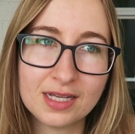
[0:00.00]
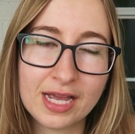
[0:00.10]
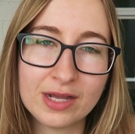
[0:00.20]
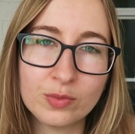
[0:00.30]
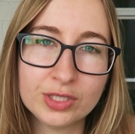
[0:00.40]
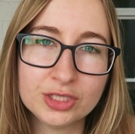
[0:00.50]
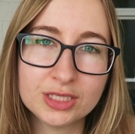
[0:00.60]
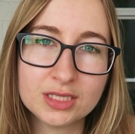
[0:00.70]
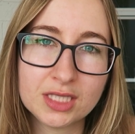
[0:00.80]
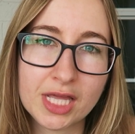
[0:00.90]
I will
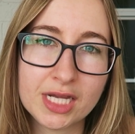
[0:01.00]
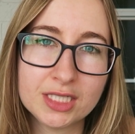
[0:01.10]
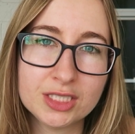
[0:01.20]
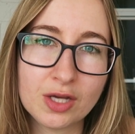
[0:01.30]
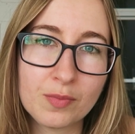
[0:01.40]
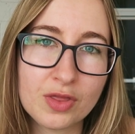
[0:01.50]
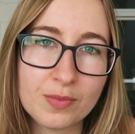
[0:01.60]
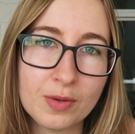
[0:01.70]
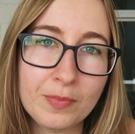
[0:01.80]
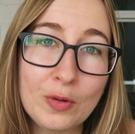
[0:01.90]
just like dump them
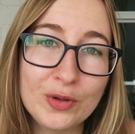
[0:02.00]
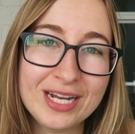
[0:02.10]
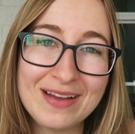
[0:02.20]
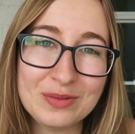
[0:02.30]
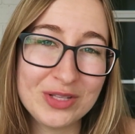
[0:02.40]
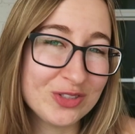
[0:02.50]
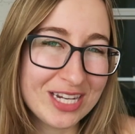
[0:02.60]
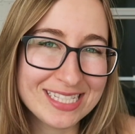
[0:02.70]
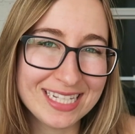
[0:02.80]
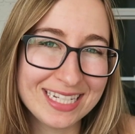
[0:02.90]
in a bowl and have them with
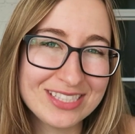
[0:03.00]
dressing.